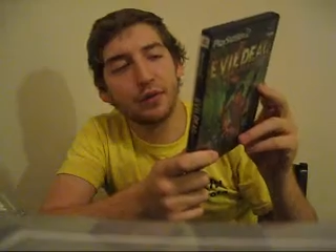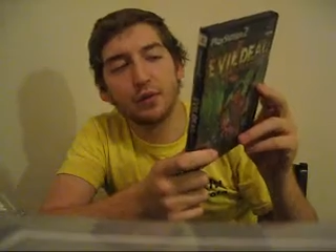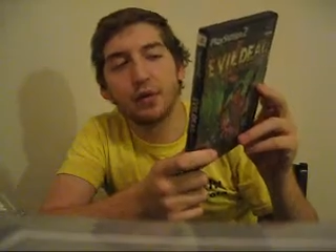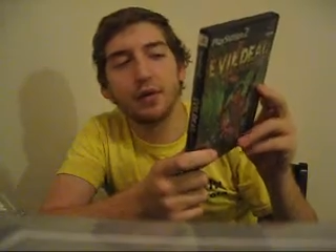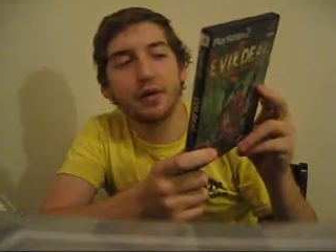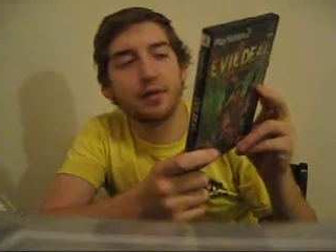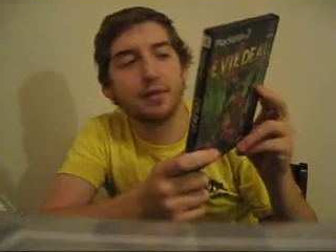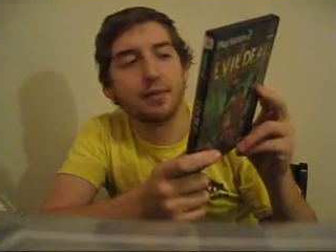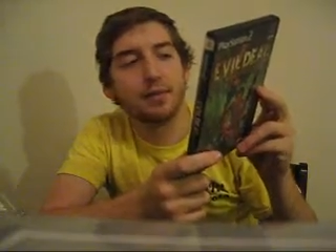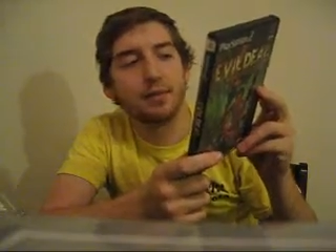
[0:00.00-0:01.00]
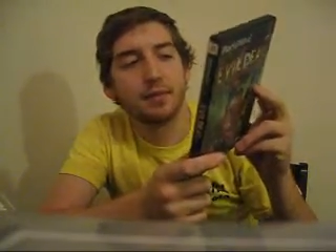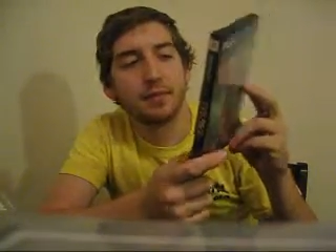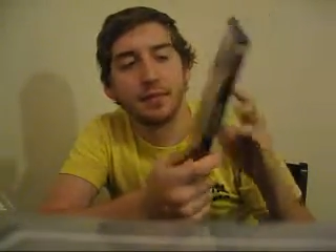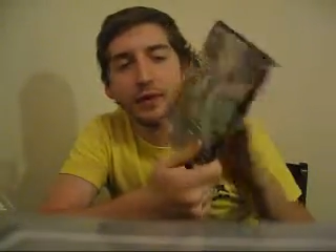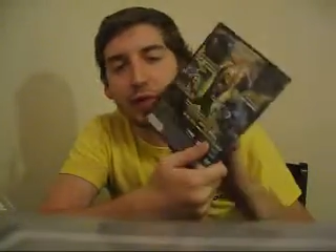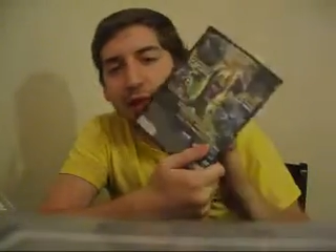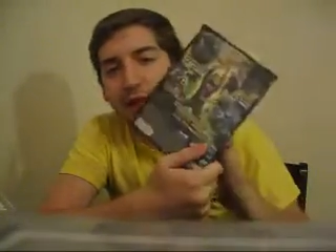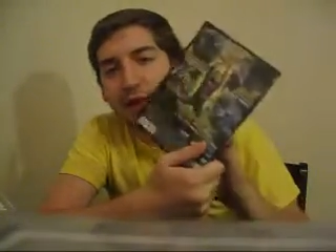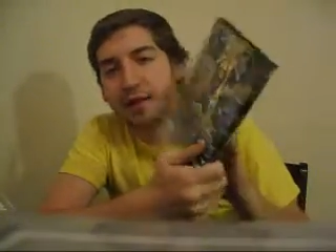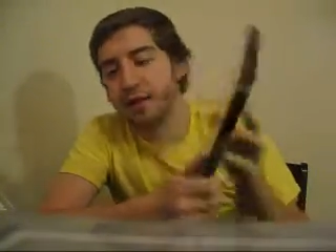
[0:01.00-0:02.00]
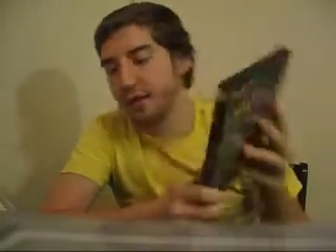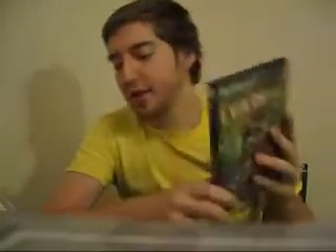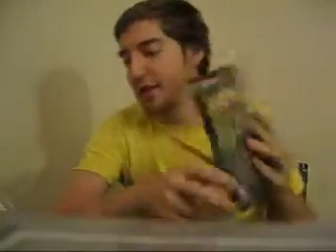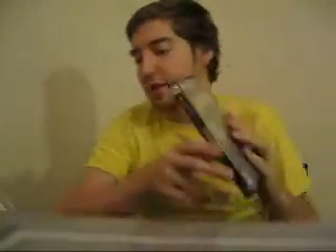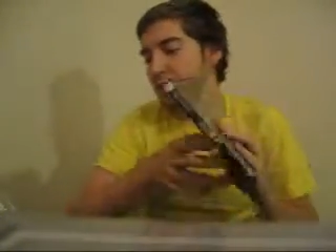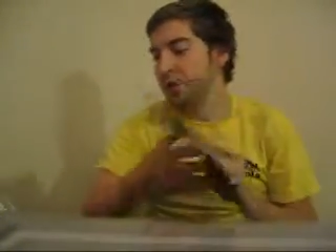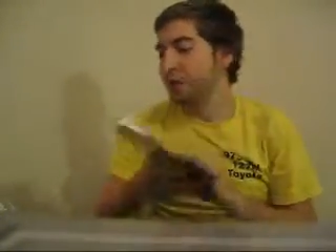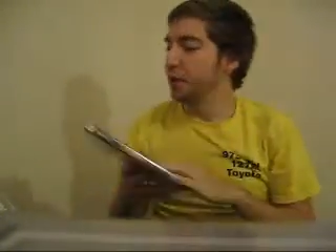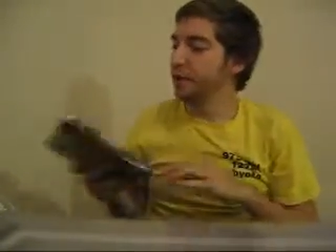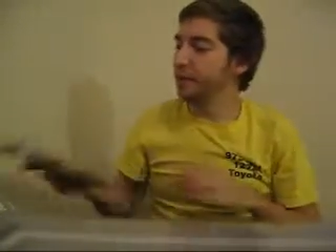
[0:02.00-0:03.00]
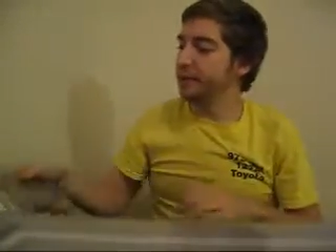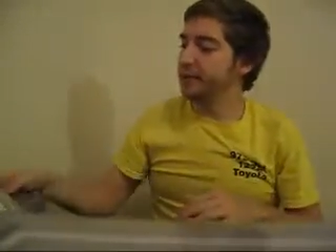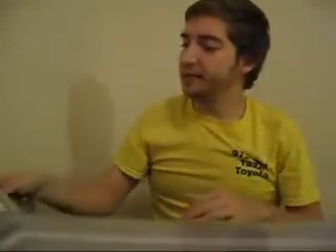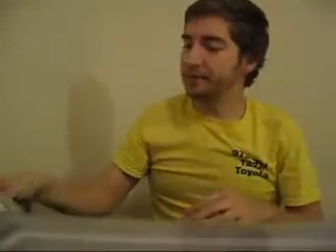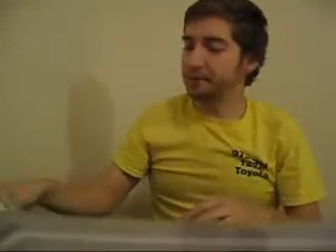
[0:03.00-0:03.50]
for the sidekick, which is pretty funny.